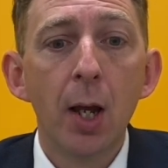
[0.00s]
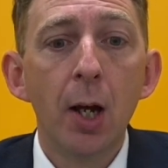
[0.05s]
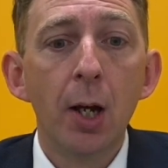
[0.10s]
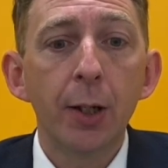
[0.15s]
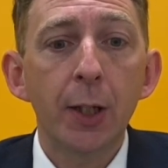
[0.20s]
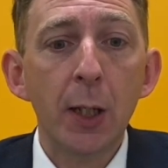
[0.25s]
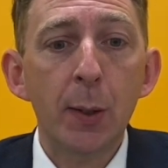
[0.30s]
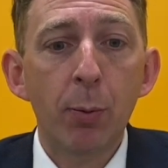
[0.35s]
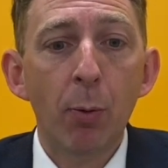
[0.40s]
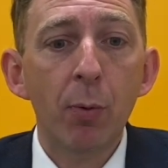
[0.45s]

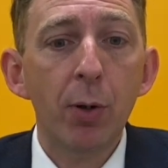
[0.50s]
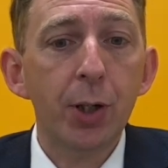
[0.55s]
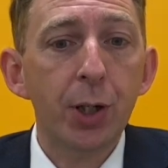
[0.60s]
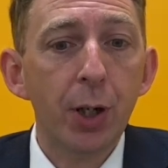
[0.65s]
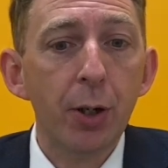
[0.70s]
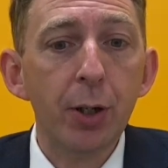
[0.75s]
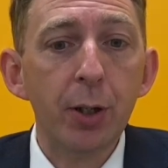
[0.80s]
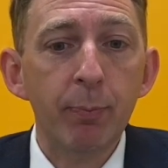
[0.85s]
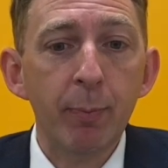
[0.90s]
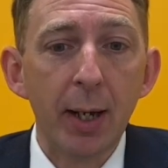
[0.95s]
This will
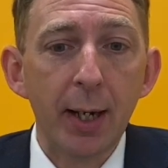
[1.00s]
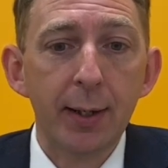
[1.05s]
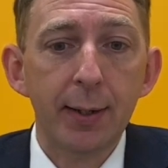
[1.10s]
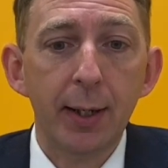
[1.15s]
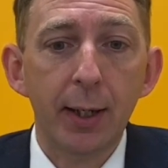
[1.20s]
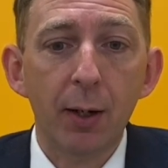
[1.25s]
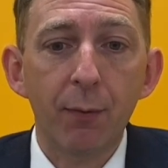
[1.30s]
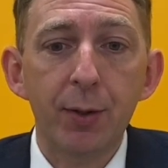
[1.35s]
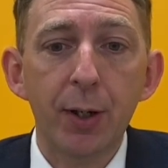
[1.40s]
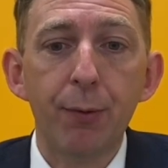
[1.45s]
reduce
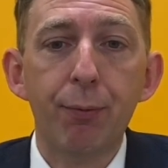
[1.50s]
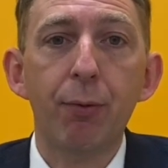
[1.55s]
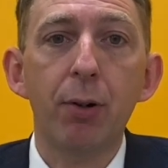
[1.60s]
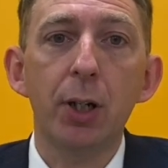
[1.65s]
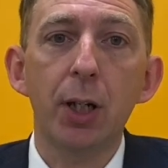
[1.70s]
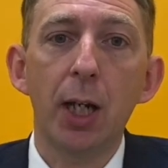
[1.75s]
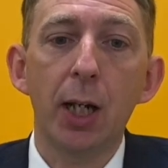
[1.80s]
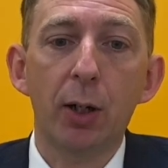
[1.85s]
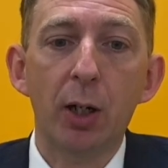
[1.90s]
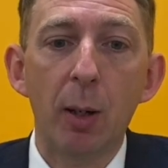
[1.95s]
mixing of
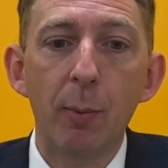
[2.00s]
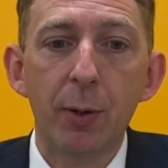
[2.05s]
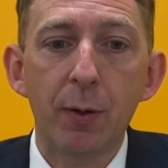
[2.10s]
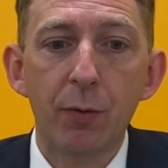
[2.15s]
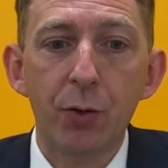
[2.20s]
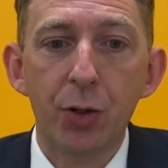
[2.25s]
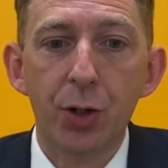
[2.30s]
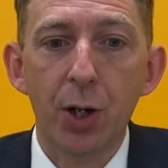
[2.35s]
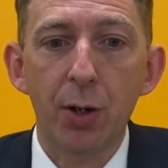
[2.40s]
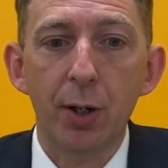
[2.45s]
different year groups
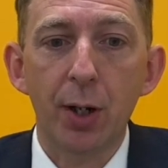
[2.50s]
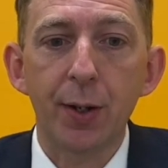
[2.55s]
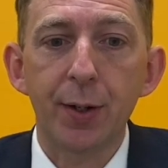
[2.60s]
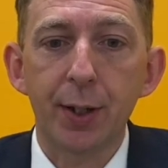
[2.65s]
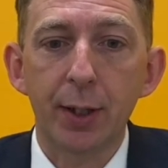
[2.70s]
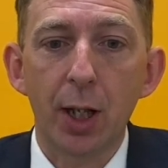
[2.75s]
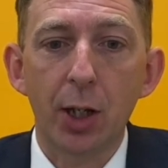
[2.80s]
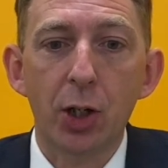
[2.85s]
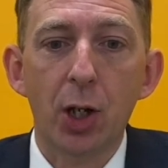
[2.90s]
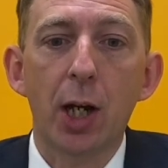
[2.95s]
of students
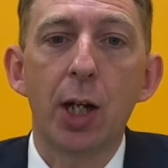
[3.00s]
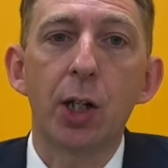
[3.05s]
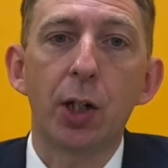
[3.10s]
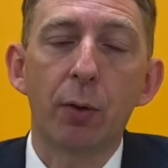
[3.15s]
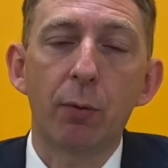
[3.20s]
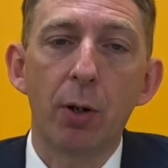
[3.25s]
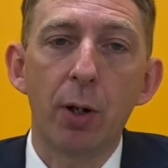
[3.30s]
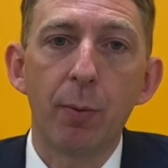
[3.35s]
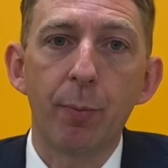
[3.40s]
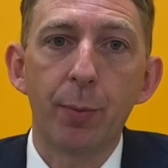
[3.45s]
in the
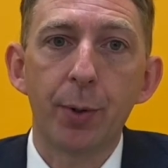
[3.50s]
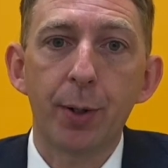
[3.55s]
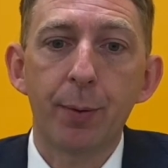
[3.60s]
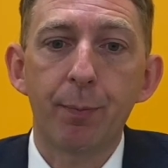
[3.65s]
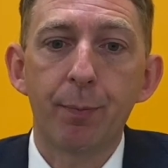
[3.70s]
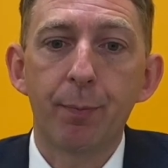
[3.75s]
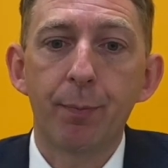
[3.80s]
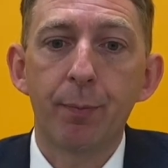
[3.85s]
changing rooms.